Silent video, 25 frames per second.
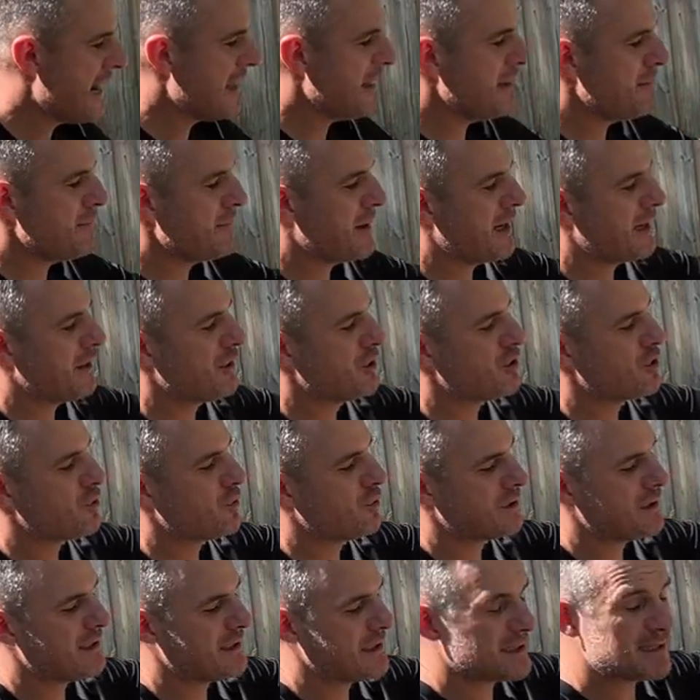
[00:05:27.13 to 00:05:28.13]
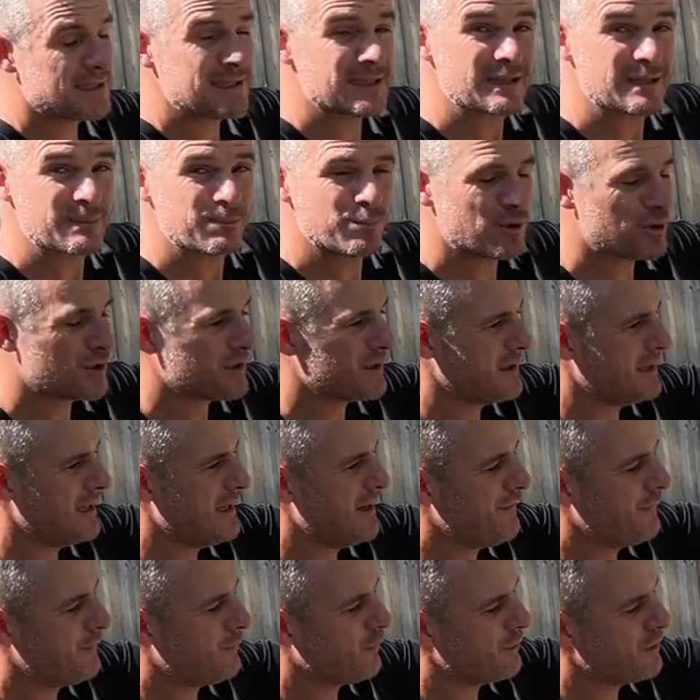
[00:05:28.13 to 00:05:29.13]
and then making sure she doesn't just push the
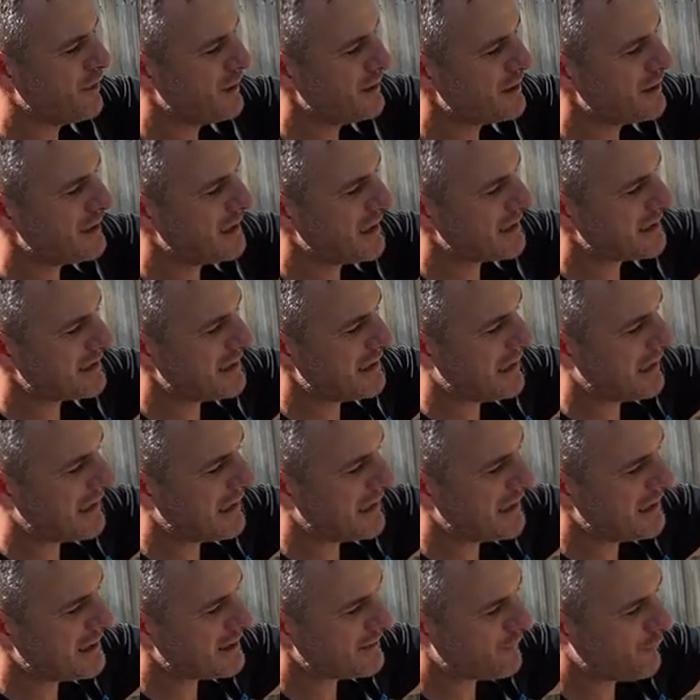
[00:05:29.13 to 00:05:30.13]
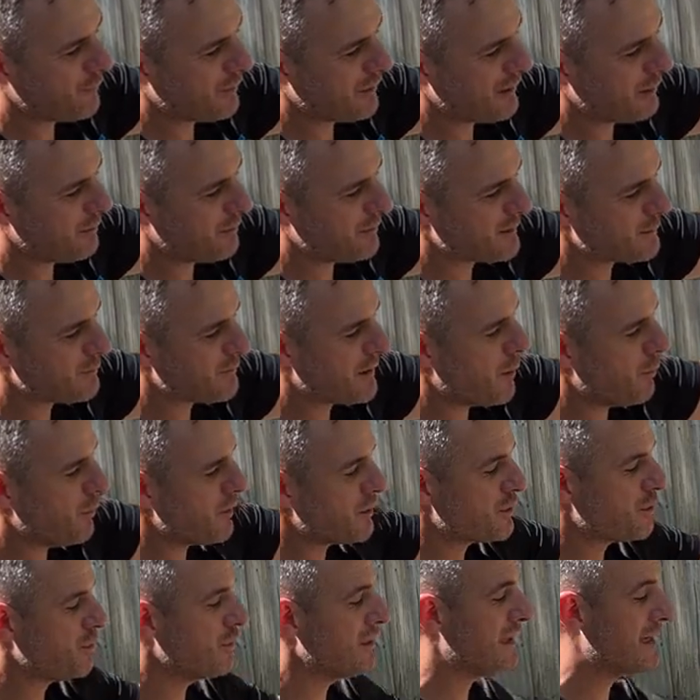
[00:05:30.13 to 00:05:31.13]
knee forward, she actually leans forward a little bit as well,
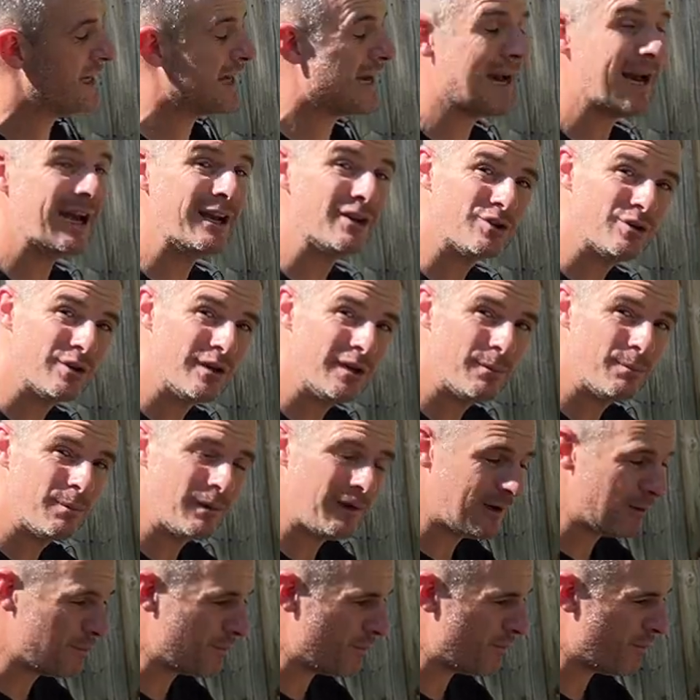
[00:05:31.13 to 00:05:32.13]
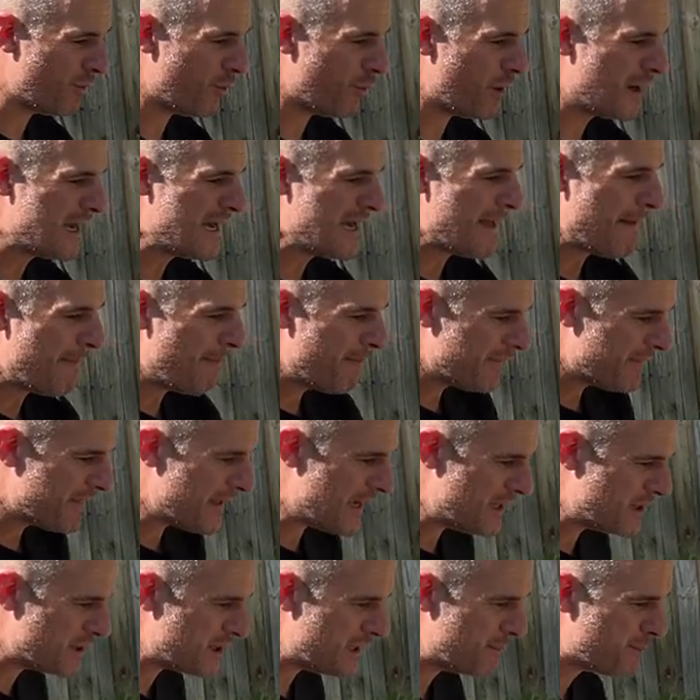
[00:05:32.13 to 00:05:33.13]
which will engage her hip a little bit more.
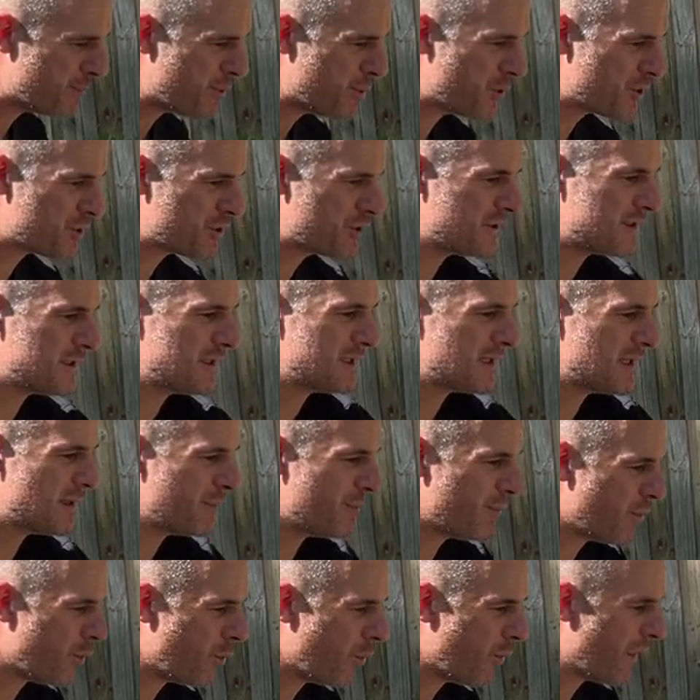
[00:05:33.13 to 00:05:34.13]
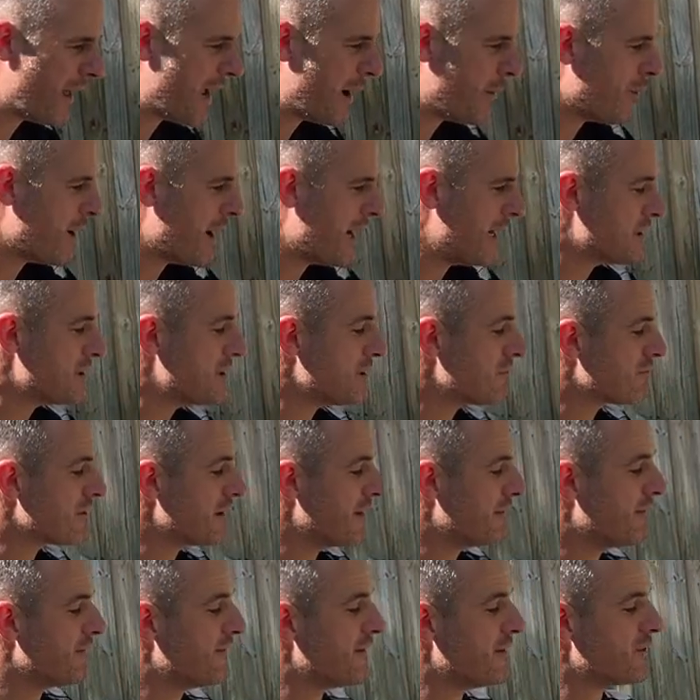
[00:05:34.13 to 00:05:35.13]
Then she pushes into the ball that way, she
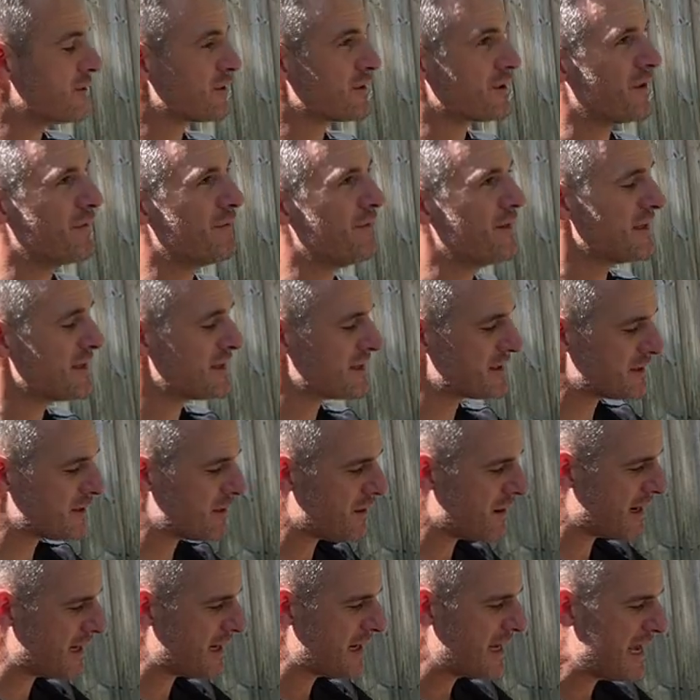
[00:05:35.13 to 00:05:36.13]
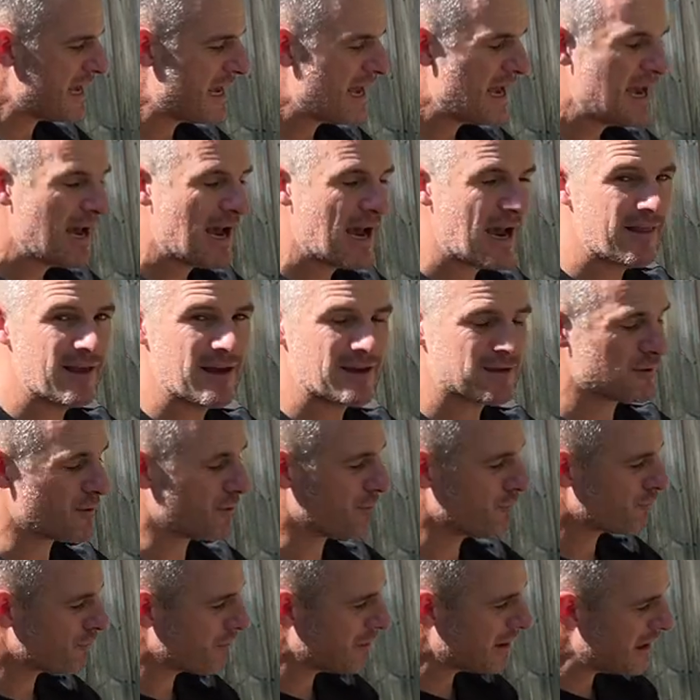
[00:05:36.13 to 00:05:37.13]
really feels it on this side, and that's a
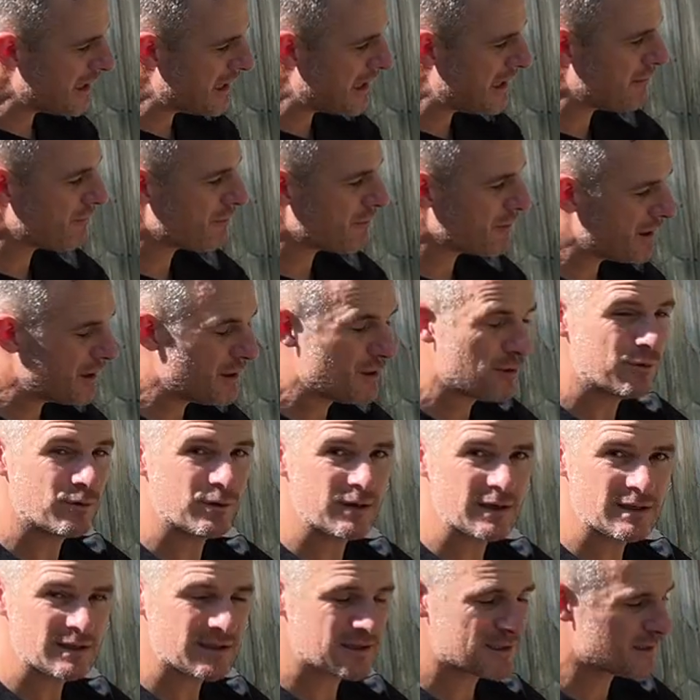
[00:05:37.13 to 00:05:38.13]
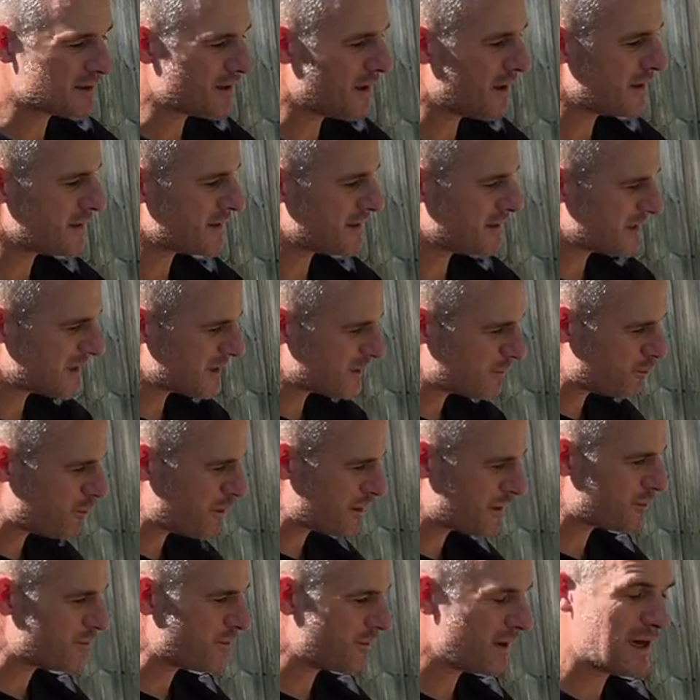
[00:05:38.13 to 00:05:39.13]
really, really good exercise to
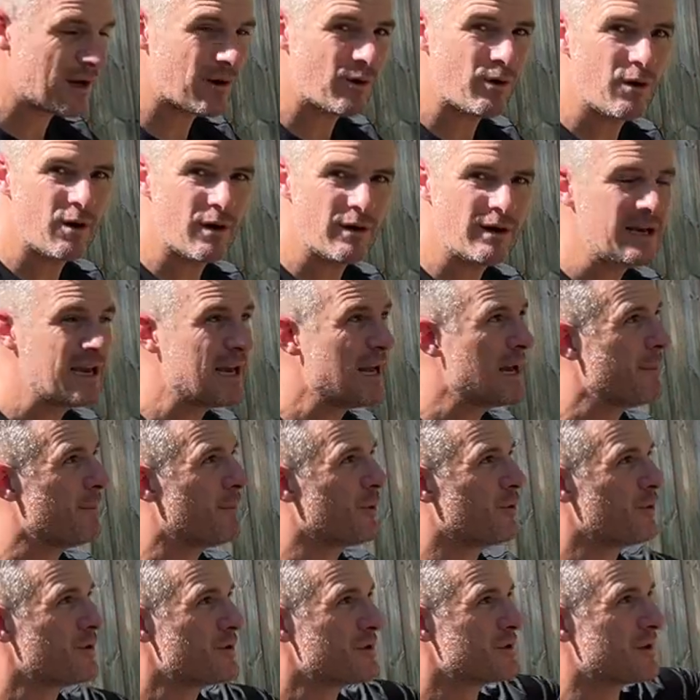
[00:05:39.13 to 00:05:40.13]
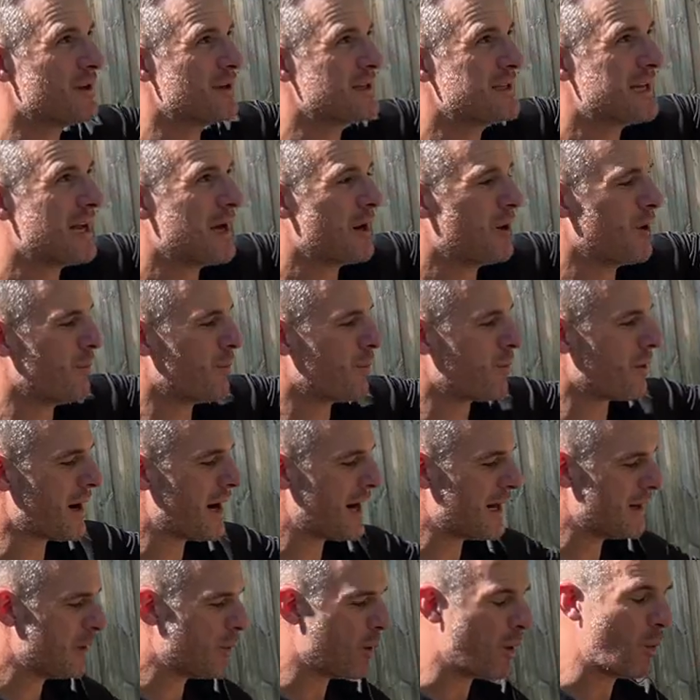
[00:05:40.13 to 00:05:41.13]
switch all that on, but also tell her
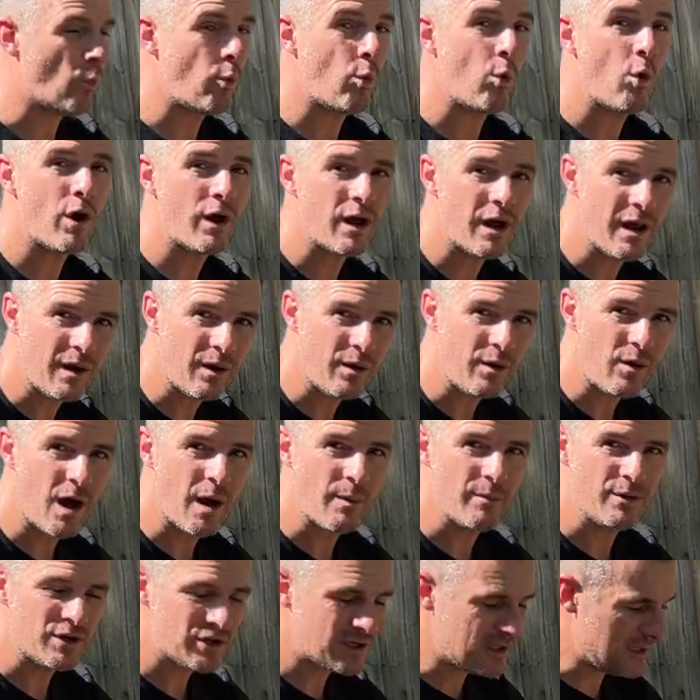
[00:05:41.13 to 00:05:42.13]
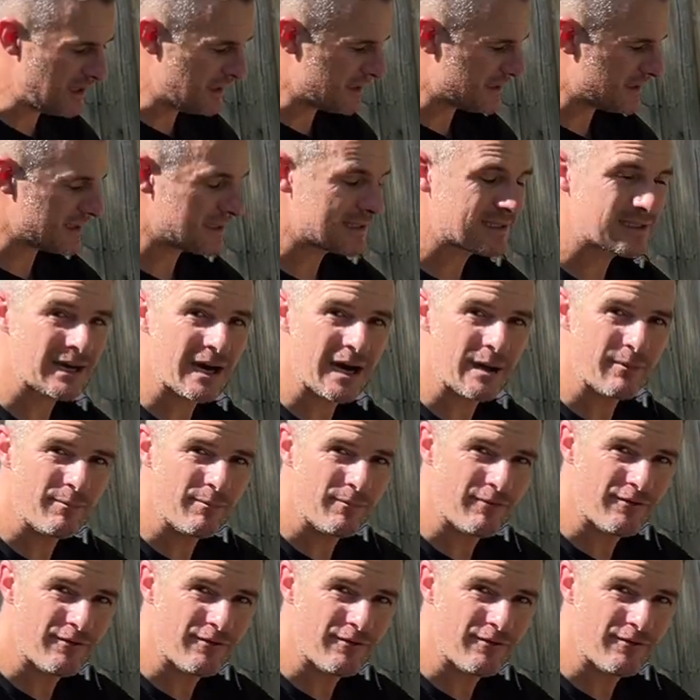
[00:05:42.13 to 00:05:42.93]
brain what alignment she needs to start